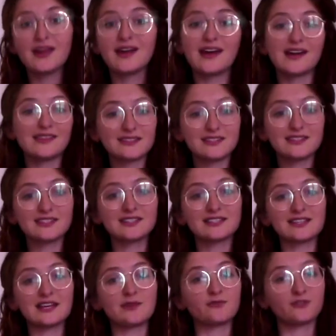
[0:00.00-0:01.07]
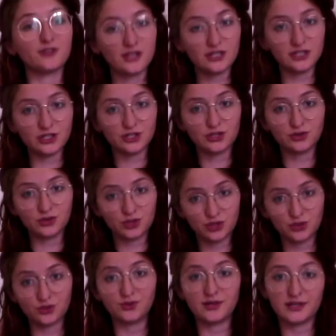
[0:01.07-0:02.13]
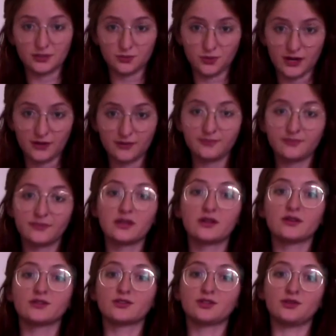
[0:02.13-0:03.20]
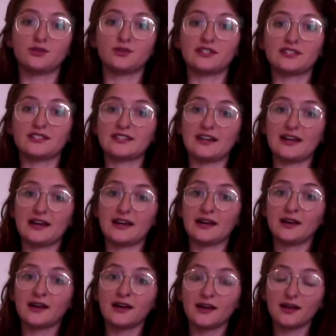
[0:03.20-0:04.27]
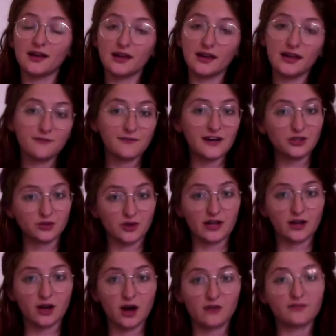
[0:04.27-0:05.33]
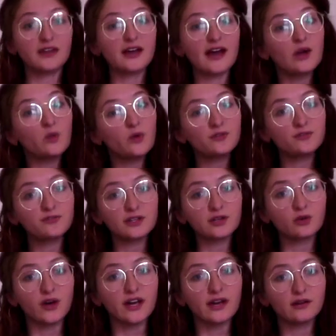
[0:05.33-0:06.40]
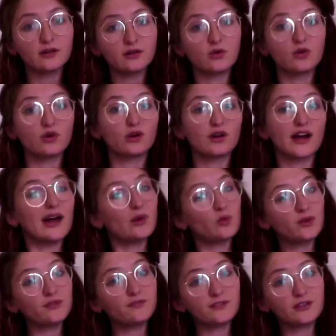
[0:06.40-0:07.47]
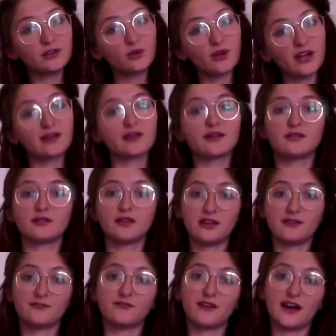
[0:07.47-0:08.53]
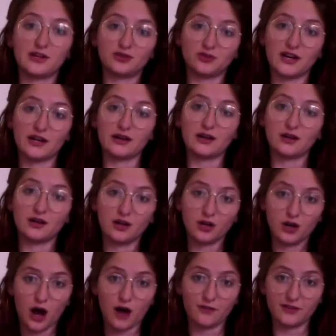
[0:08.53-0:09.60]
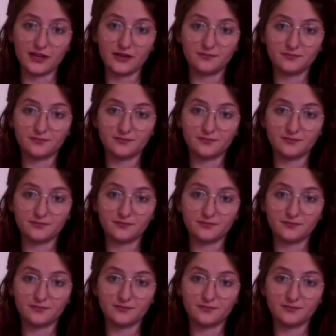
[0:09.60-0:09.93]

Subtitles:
And this is the same for conditional 2 as well. So you can say, if I drank coffee, I would feel awake, or I would feel awake if I drank coffee.